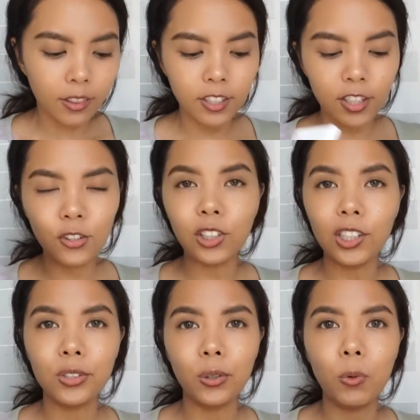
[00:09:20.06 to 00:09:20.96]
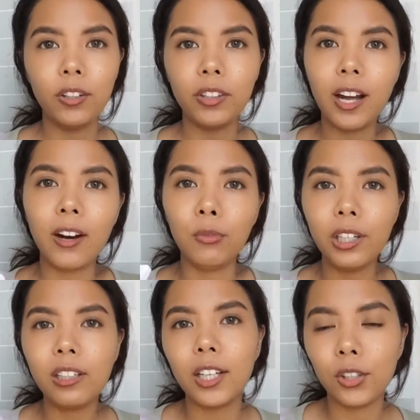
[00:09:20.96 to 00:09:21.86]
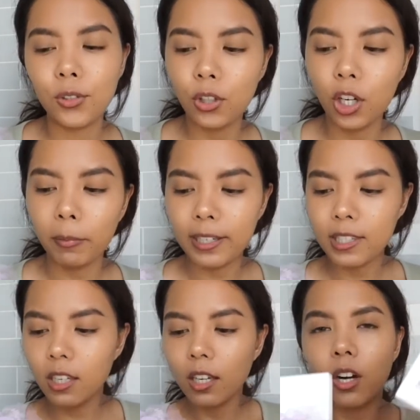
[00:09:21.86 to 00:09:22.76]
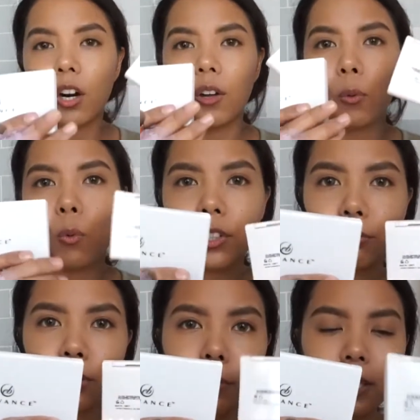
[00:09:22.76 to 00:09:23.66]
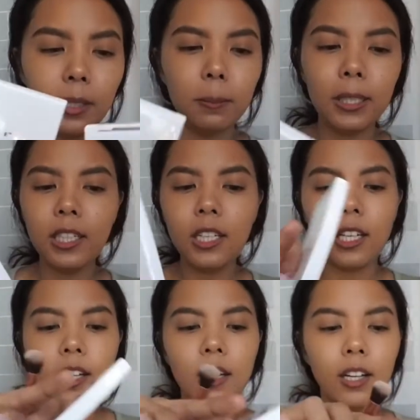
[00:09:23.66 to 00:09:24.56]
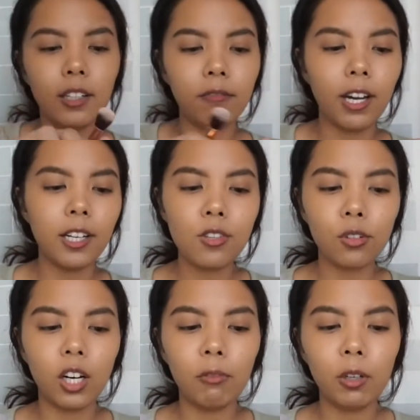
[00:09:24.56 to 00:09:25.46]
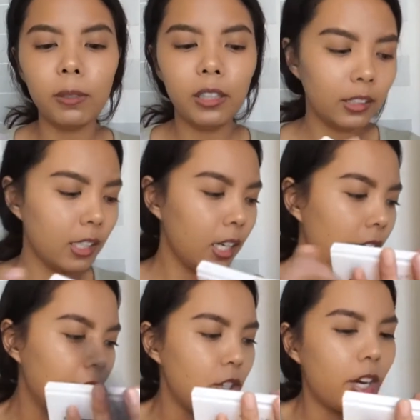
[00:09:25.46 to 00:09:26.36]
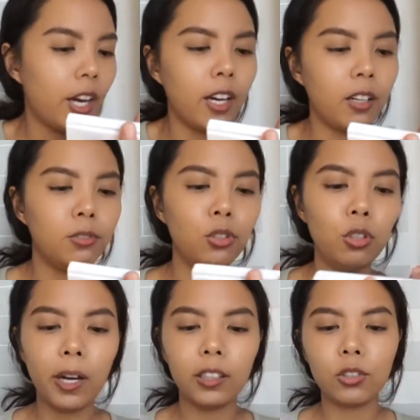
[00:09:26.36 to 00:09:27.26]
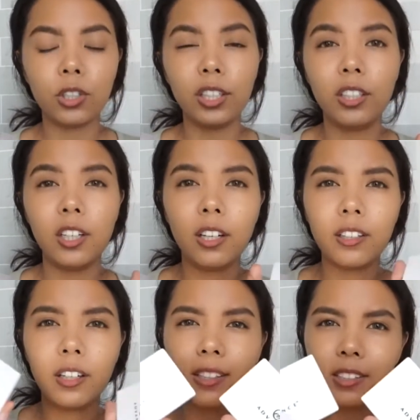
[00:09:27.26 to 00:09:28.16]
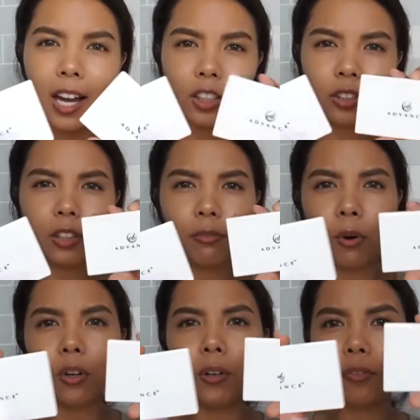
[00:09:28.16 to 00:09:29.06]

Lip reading: the drugstore one that I really like using on my skin are the ones from EB, Advanced, or Ever Belena. I have two palettes right here. There's actually 4